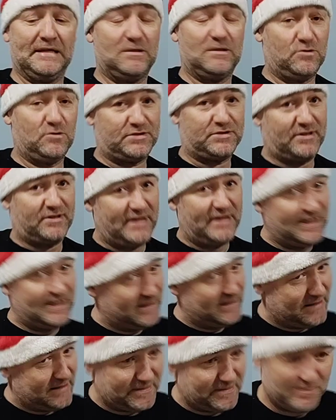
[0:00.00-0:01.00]
Oh, sorry,
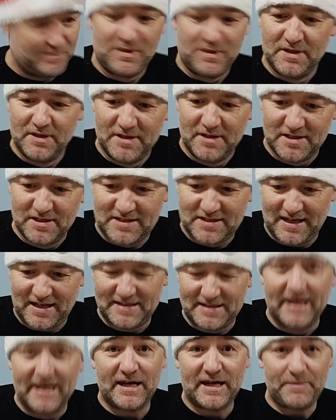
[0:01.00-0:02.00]
uh, a
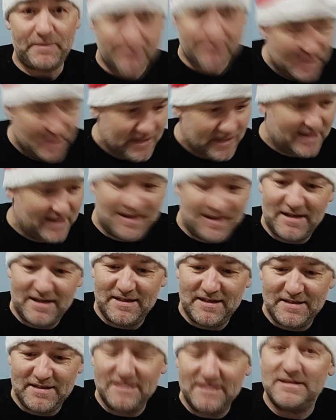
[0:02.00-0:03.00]
slight hiccup.
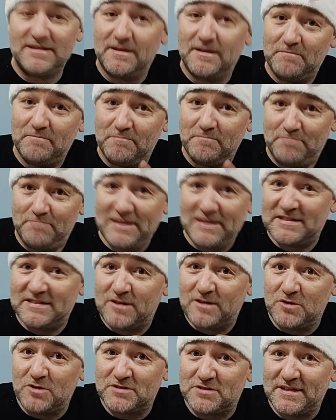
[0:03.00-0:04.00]
Uh, the best
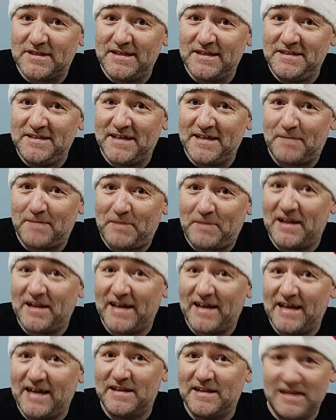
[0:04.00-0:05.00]
coast India Pale
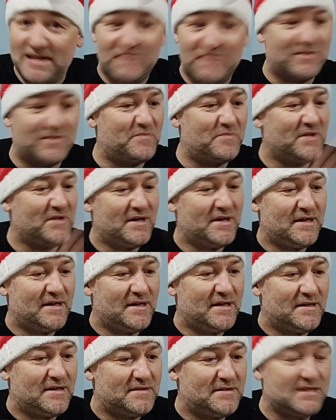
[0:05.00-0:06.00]
Ale, even.
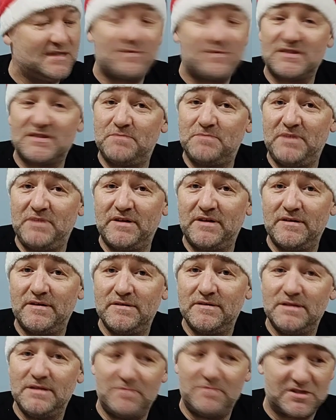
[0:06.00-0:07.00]
This was the beer
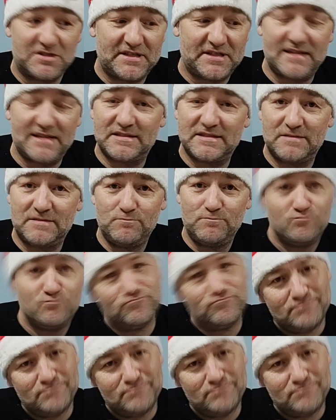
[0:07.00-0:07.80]
number six.